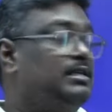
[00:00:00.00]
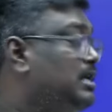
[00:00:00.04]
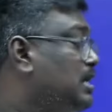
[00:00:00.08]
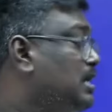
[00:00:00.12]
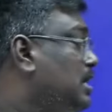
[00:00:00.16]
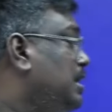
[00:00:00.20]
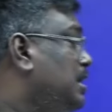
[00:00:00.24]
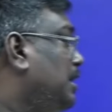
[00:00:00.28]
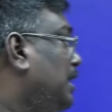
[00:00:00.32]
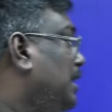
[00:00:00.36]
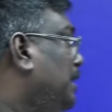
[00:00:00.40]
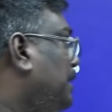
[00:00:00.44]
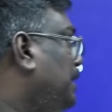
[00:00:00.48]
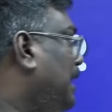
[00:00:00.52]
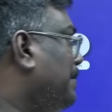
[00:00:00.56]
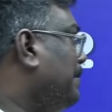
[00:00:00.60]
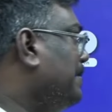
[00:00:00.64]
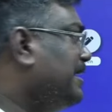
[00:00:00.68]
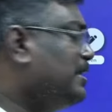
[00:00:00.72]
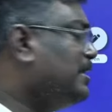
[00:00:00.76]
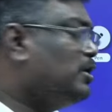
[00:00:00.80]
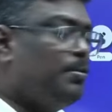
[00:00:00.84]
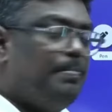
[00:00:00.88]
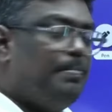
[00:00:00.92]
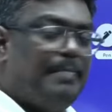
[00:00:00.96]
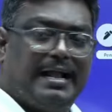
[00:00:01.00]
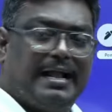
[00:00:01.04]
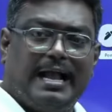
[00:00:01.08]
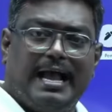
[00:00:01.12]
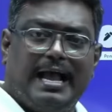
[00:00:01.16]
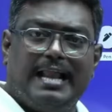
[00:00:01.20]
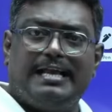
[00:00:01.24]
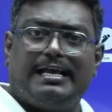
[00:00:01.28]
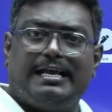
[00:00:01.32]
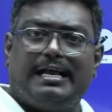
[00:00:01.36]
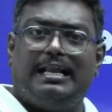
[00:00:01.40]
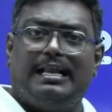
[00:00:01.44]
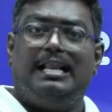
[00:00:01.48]
Now coming to
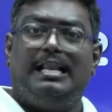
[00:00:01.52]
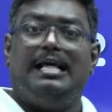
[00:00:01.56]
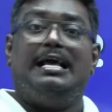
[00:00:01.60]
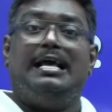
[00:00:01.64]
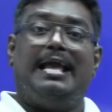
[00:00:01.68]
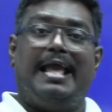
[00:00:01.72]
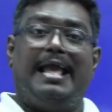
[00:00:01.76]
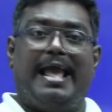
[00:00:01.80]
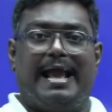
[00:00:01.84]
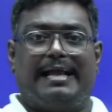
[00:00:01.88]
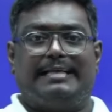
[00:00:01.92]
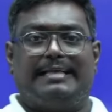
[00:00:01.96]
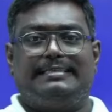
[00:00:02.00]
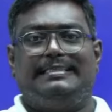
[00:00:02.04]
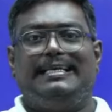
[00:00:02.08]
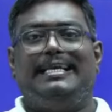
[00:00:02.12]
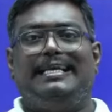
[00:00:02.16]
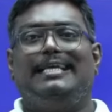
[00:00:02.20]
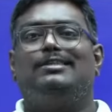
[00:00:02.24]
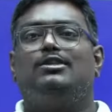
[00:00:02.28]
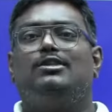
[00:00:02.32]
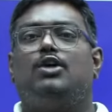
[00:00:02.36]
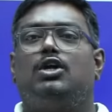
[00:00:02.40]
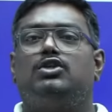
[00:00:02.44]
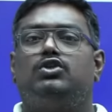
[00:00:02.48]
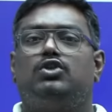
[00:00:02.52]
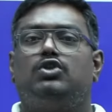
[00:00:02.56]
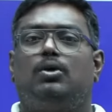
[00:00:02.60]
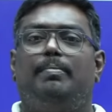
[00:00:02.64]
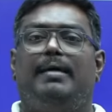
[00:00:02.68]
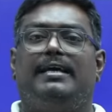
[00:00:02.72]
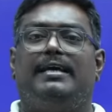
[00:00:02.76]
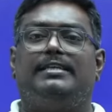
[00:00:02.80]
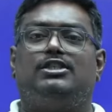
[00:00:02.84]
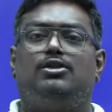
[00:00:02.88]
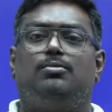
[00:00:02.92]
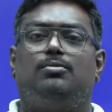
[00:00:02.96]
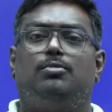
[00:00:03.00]
mechanical, XC is also
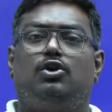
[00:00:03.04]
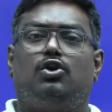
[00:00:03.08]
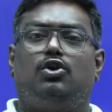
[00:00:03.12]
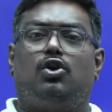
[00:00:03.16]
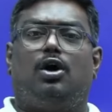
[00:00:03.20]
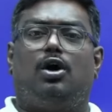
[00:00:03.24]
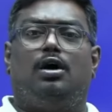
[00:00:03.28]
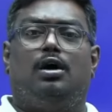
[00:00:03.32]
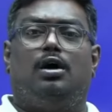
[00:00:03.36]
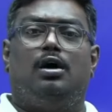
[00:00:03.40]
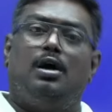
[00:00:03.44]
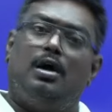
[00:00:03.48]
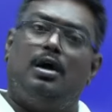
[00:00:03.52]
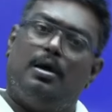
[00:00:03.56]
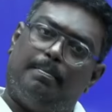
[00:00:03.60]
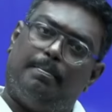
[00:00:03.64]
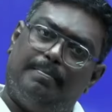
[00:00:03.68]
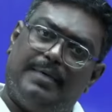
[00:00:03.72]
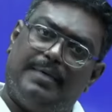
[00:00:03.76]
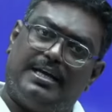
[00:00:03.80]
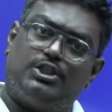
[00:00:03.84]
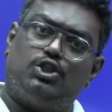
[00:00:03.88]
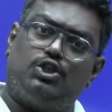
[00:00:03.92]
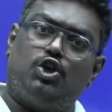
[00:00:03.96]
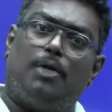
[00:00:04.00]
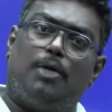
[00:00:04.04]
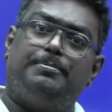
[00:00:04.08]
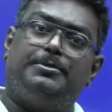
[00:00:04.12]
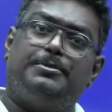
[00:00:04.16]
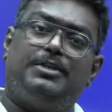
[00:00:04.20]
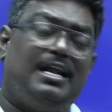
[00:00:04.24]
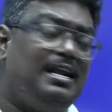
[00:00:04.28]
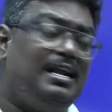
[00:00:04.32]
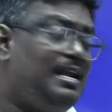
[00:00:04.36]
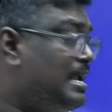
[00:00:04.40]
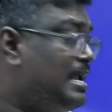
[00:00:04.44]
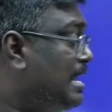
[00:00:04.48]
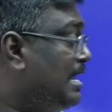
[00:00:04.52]
best option.
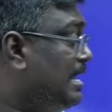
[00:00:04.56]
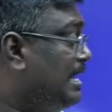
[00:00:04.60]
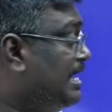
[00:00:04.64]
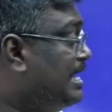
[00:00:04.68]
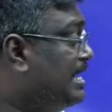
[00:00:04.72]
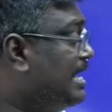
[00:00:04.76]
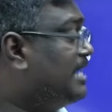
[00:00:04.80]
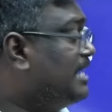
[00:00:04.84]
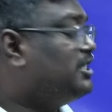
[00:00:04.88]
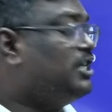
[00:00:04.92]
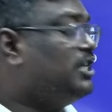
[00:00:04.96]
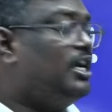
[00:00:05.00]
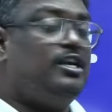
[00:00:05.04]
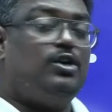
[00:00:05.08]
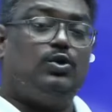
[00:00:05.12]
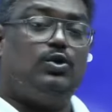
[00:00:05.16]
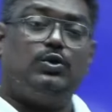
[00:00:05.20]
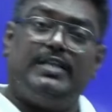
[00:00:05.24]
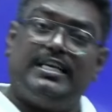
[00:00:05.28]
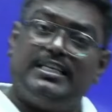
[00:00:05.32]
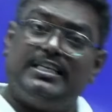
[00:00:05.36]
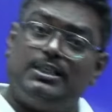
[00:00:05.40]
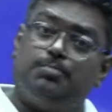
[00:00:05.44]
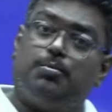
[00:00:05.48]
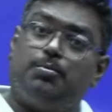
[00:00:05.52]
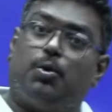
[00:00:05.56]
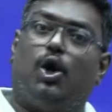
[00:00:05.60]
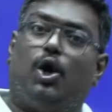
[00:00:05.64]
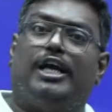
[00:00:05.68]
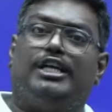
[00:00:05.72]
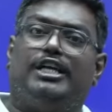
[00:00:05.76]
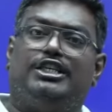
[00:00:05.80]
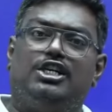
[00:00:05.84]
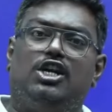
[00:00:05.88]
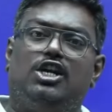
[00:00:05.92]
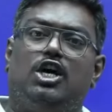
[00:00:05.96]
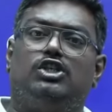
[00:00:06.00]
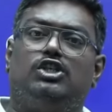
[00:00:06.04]
In addition to this, production
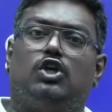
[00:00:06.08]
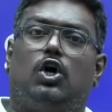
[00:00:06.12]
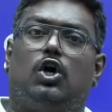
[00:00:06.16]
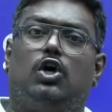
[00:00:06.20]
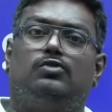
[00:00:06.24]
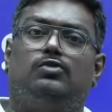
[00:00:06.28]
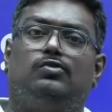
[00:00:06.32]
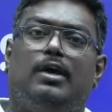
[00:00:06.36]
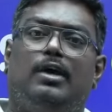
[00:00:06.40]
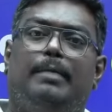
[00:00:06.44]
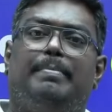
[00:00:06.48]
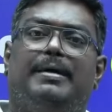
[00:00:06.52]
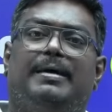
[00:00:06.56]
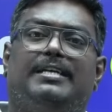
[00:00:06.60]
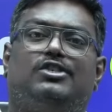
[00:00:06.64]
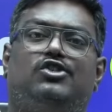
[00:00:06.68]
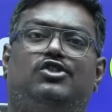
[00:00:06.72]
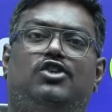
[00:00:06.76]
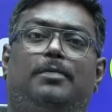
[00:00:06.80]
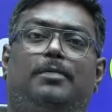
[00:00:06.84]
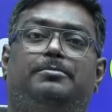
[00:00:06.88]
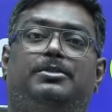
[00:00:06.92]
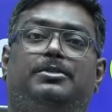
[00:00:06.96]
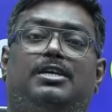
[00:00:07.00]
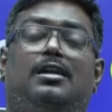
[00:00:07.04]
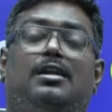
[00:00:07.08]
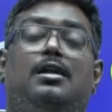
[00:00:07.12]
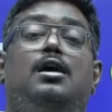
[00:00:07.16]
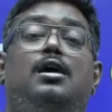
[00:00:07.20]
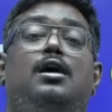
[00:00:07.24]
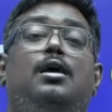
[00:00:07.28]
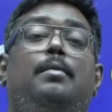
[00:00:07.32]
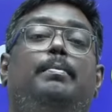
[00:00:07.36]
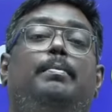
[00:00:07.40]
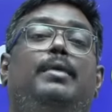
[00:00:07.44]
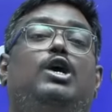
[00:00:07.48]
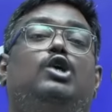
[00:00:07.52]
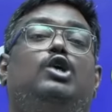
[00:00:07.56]
is also a best option
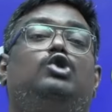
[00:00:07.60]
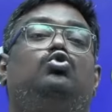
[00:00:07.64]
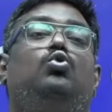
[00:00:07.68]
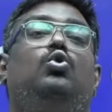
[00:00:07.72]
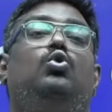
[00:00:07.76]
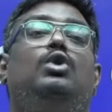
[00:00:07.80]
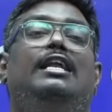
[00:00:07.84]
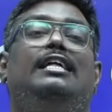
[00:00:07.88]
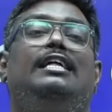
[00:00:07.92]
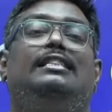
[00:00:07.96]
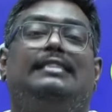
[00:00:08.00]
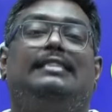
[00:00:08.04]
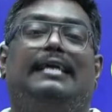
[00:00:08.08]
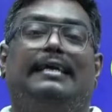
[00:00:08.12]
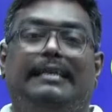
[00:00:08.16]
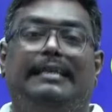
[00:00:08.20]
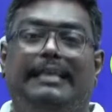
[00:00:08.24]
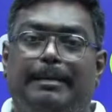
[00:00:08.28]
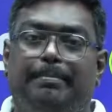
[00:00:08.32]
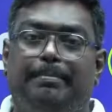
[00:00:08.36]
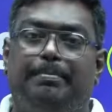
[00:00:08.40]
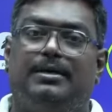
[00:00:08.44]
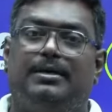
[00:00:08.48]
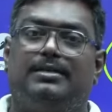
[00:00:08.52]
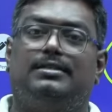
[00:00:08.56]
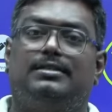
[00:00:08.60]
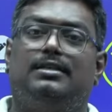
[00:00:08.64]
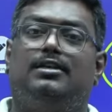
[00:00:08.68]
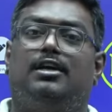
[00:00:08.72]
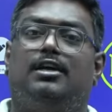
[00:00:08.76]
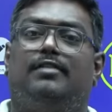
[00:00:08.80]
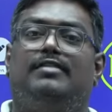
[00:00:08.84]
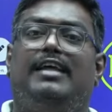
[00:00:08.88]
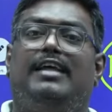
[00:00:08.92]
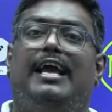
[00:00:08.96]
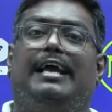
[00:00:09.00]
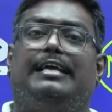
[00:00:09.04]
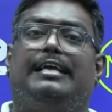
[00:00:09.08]
because only 30% of
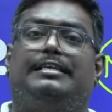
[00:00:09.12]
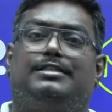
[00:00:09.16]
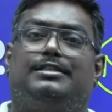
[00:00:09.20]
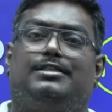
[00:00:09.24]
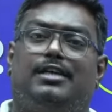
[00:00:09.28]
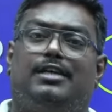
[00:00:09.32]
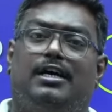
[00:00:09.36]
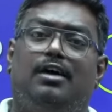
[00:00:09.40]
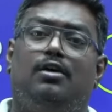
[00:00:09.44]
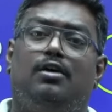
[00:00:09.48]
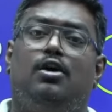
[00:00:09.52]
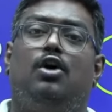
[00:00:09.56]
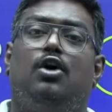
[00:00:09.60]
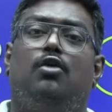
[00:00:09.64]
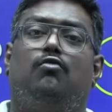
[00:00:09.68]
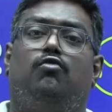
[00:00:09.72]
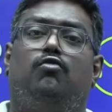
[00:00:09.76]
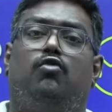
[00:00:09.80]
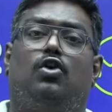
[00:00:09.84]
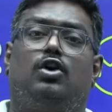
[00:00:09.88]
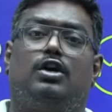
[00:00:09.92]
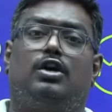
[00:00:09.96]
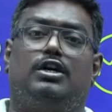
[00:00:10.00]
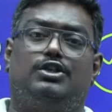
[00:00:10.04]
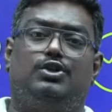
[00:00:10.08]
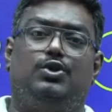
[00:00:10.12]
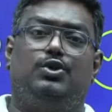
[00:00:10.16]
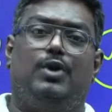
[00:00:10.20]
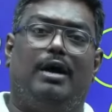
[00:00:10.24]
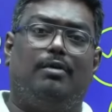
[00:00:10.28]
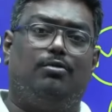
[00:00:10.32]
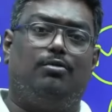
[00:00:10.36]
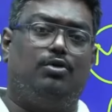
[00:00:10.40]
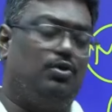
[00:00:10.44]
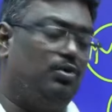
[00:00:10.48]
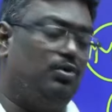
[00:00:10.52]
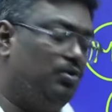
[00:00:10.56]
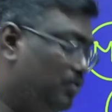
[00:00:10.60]
the extra focus you have to
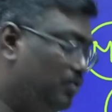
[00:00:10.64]
do.